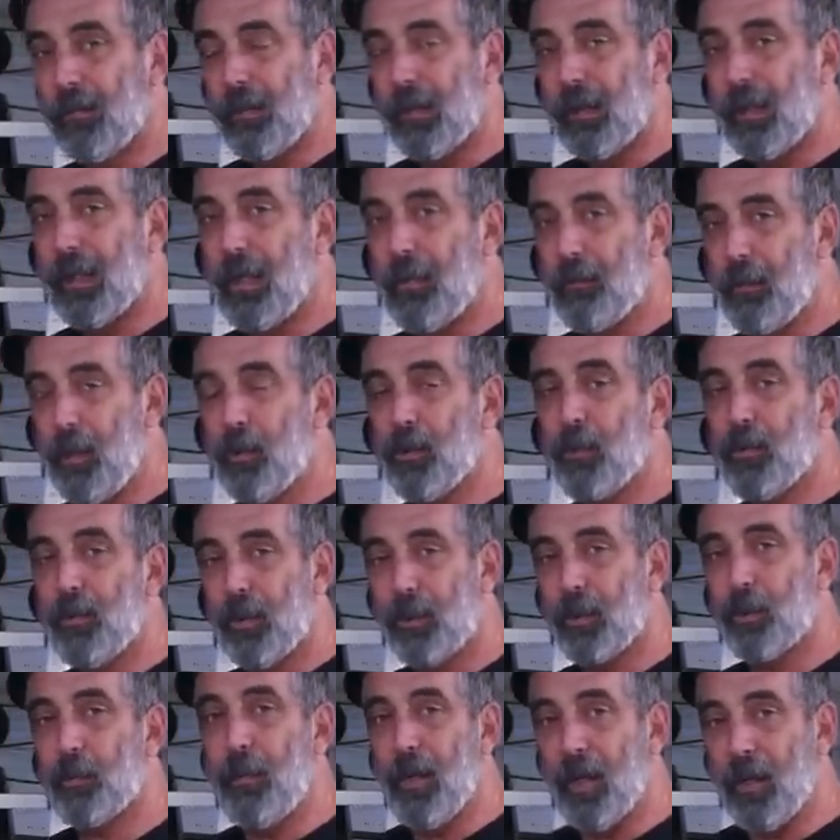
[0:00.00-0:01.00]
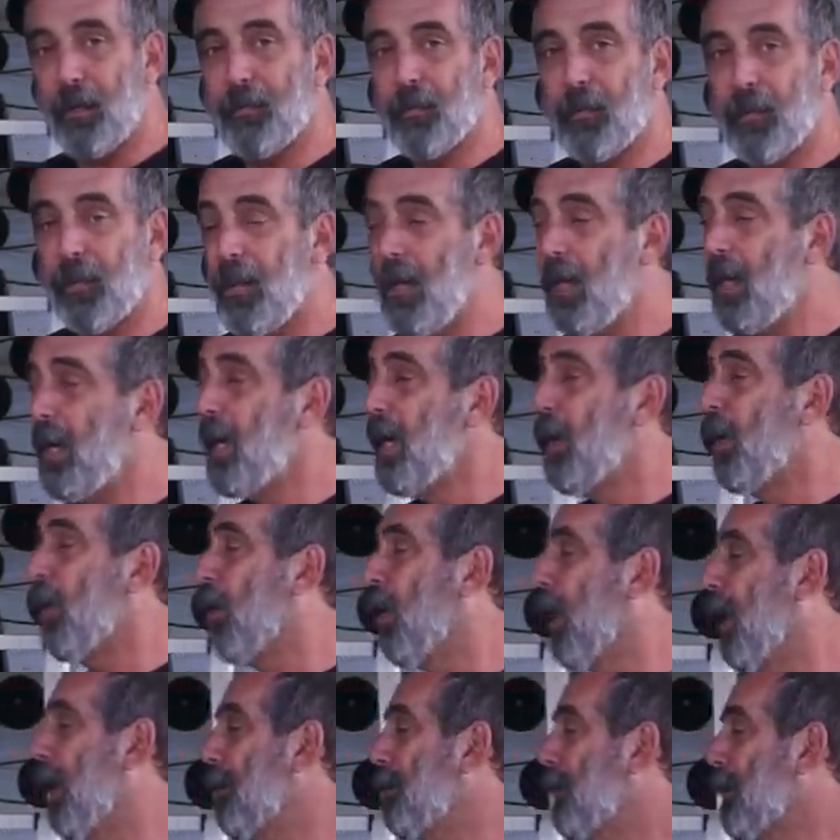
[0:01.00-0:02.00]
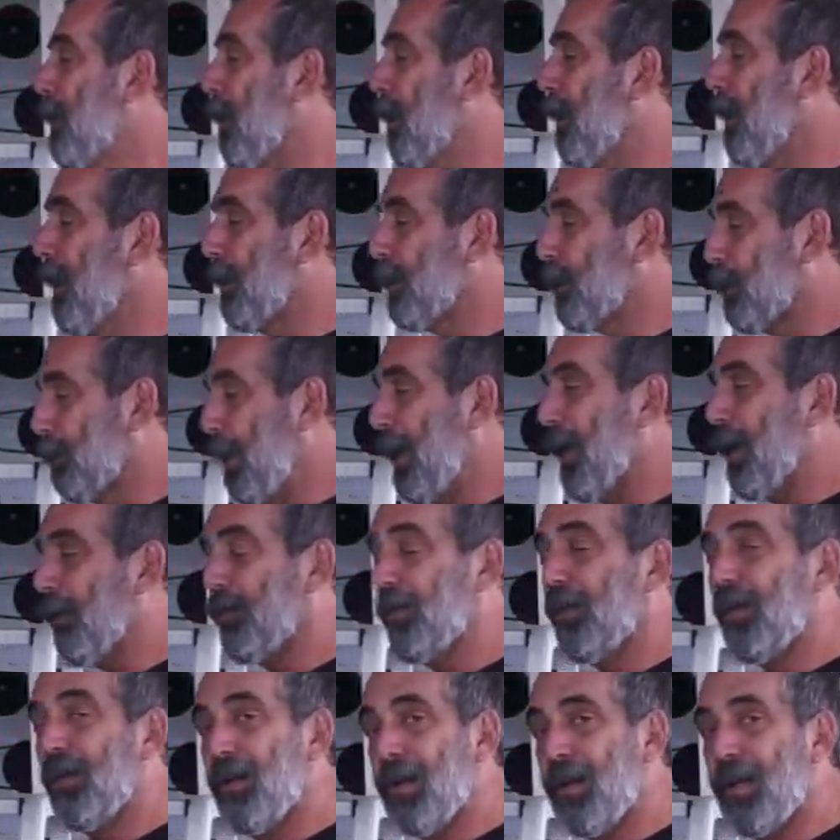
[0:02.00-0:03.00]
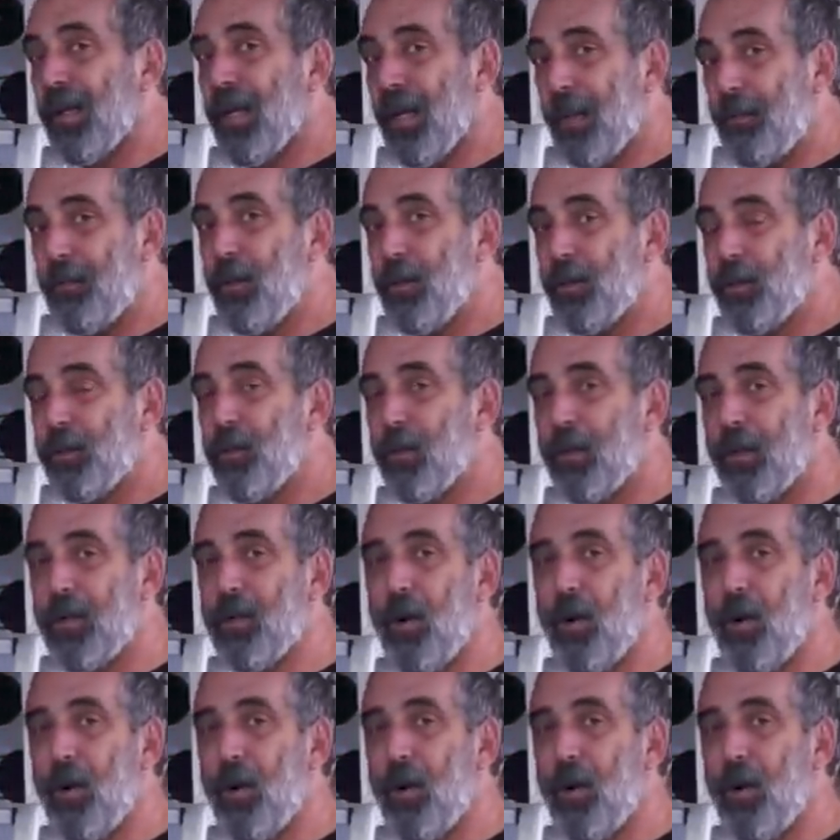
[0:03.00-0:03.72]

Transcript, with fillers: and I'm used to the Smith, or I'm carrying a Smith and I'm used to a